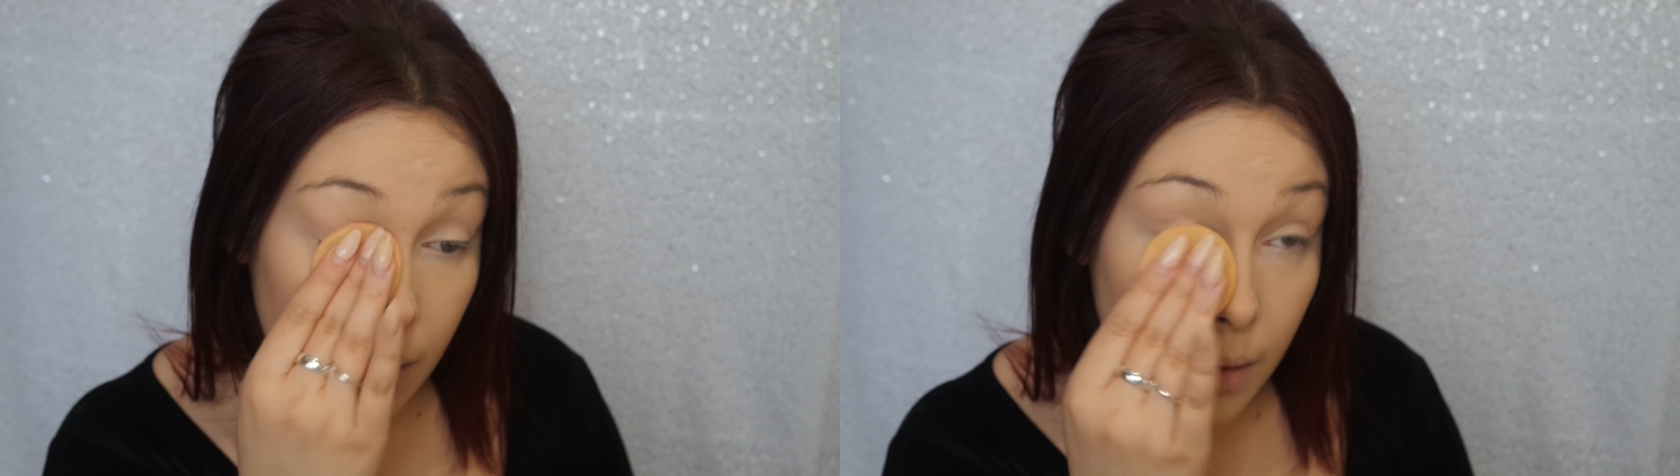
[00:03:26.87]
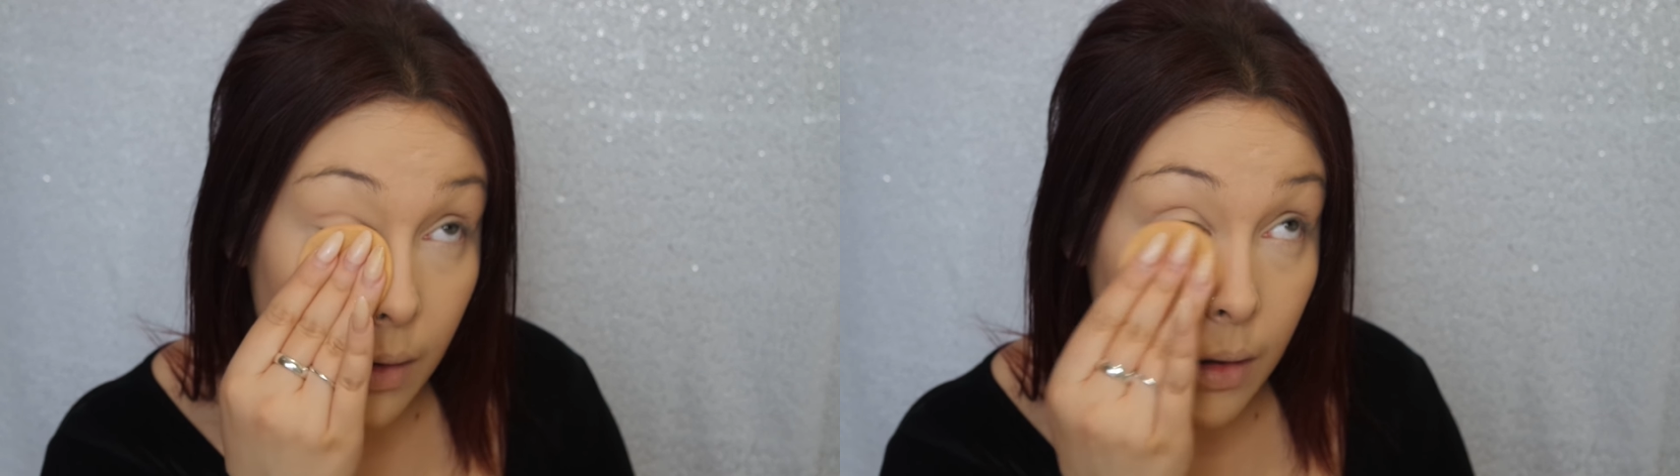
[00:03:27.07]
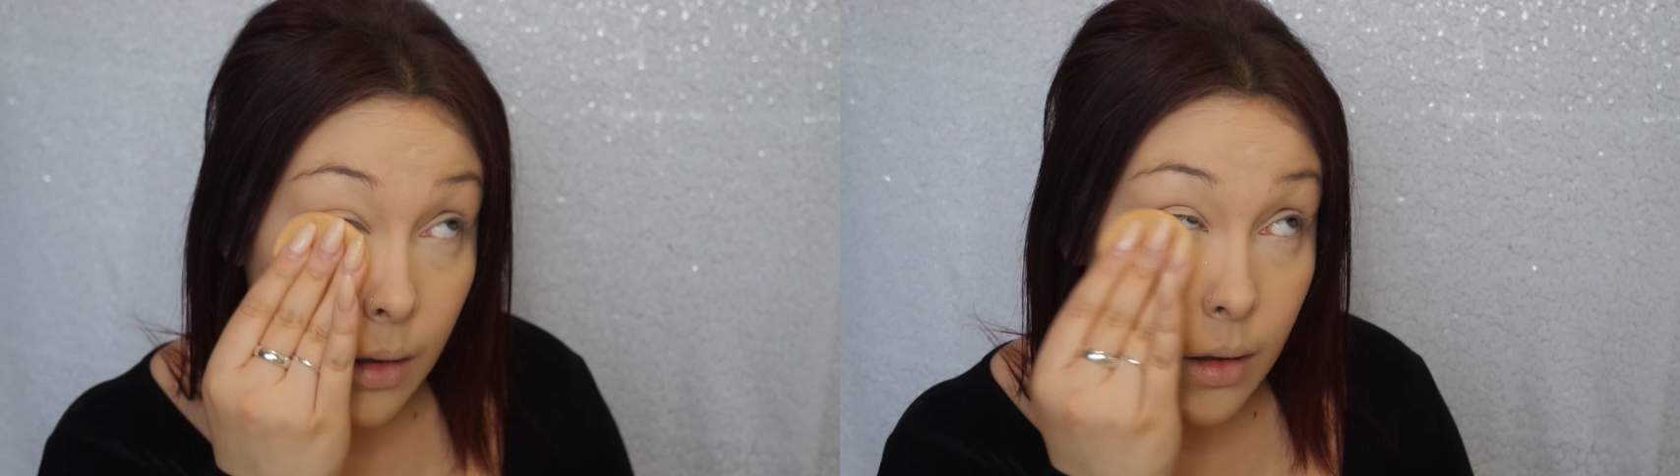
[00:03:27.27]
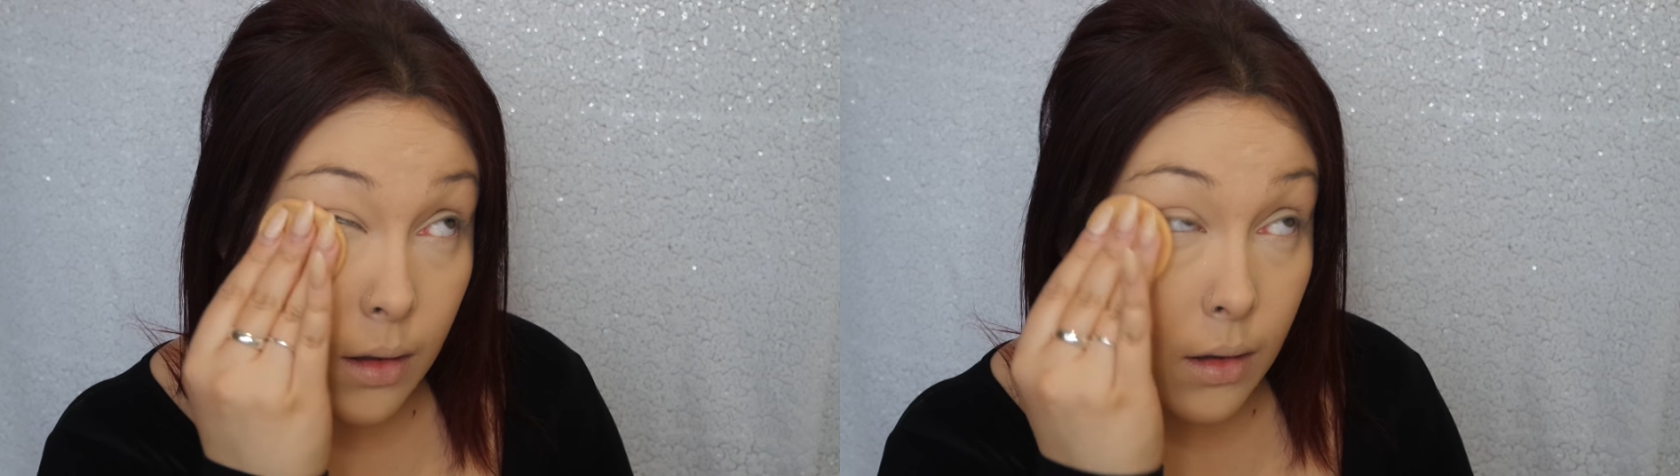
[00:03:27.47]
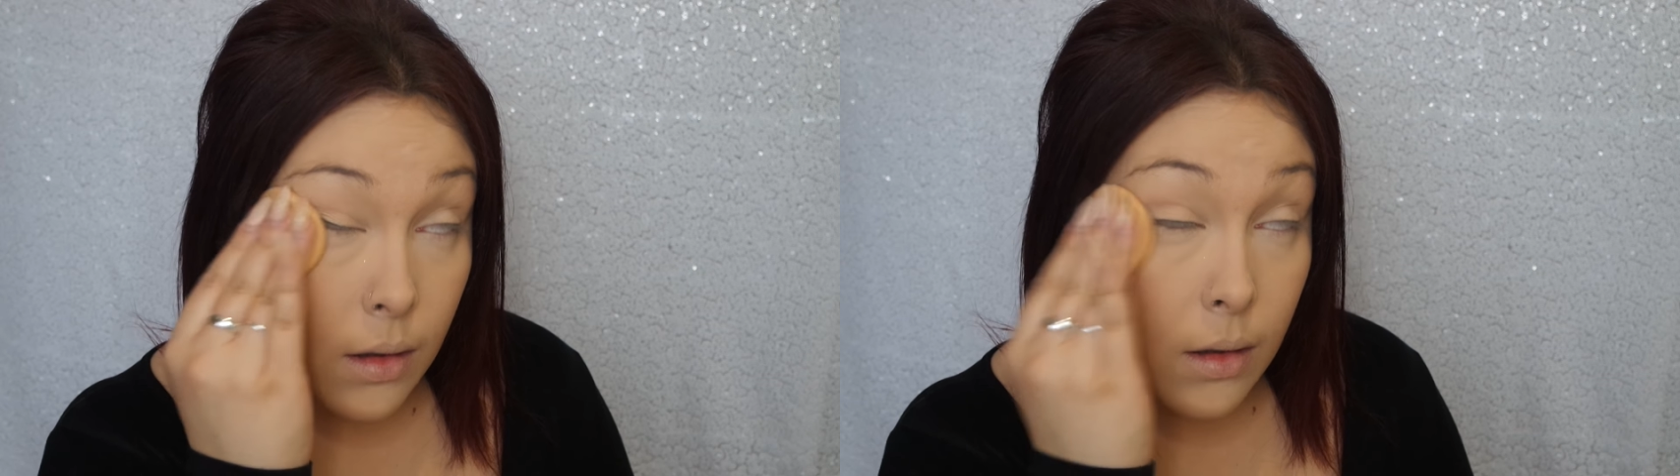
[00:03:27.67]
a
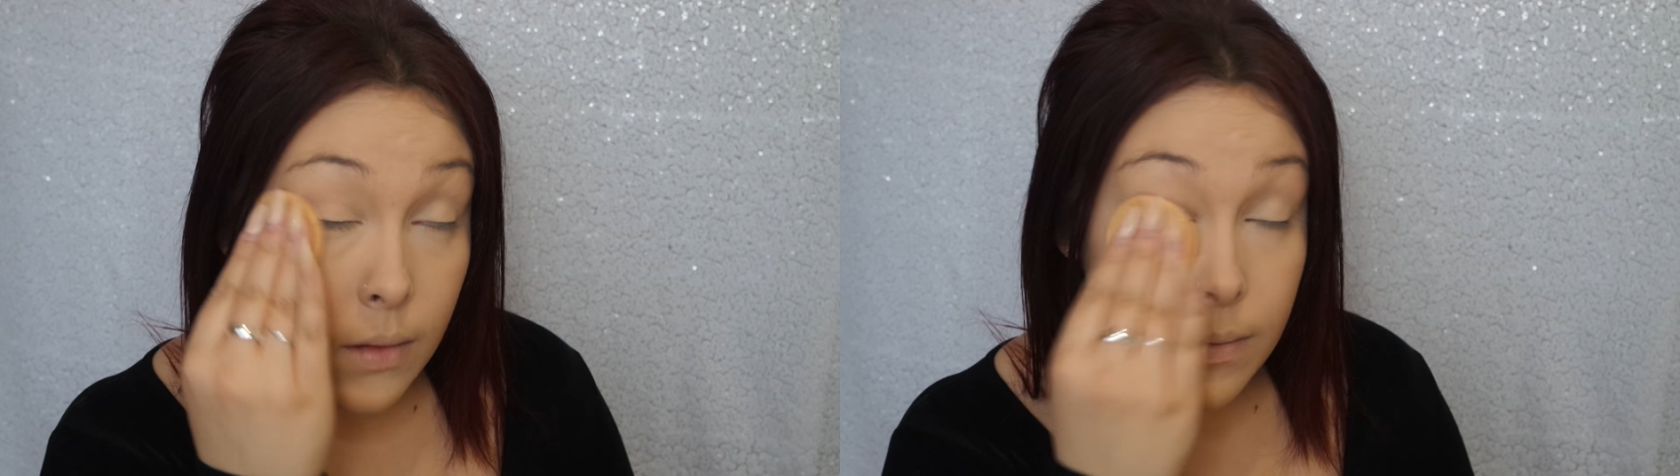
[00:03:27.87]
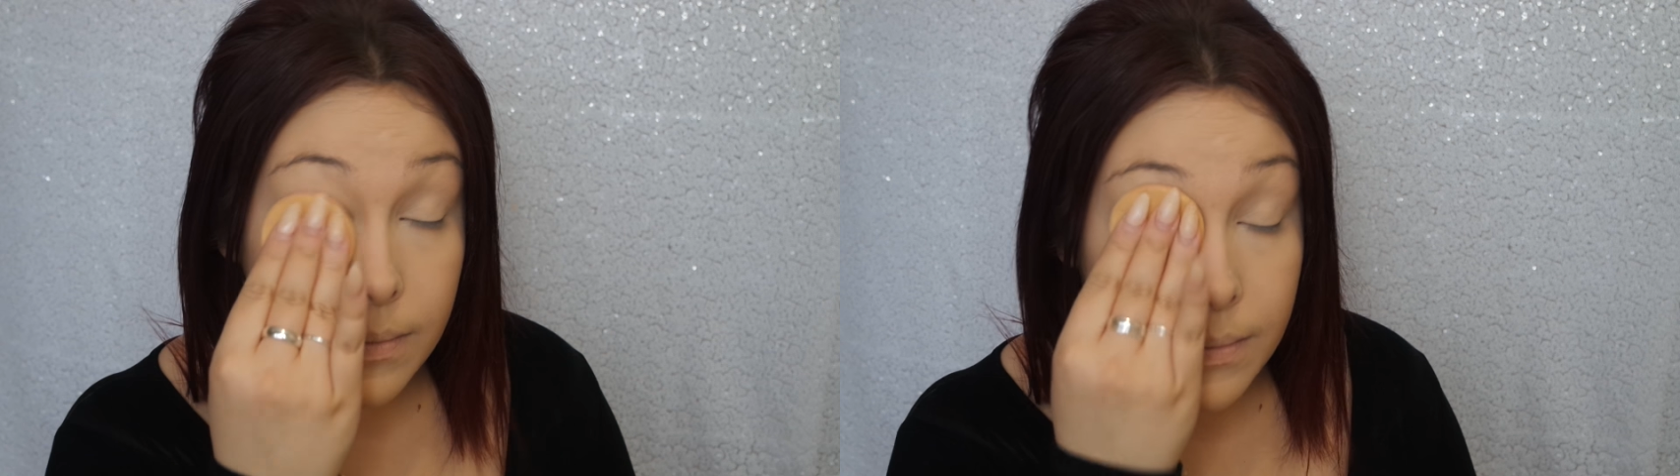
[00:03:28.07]
flawless,